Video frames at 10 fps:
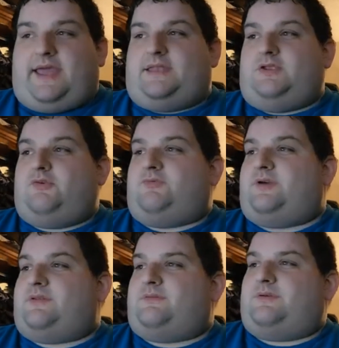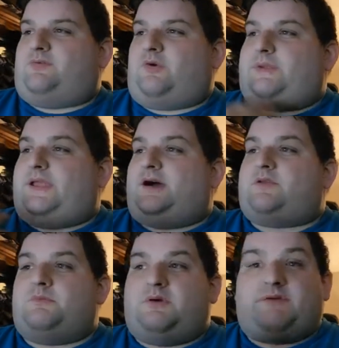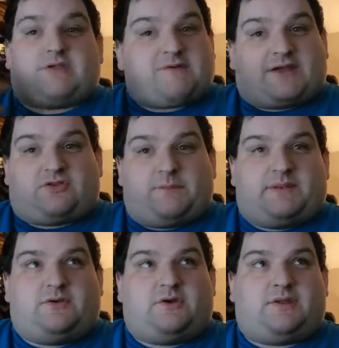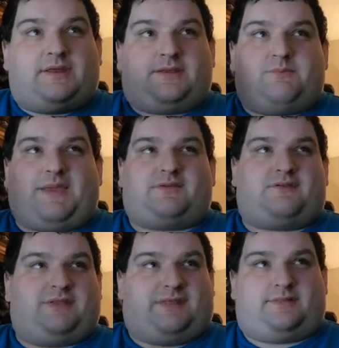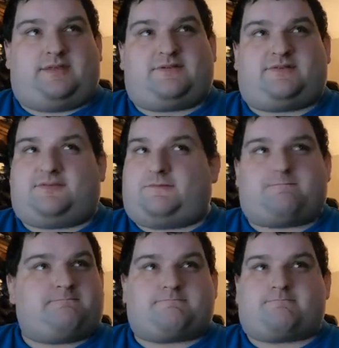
and you've done so many other movies that have actually been good, and you make something like this,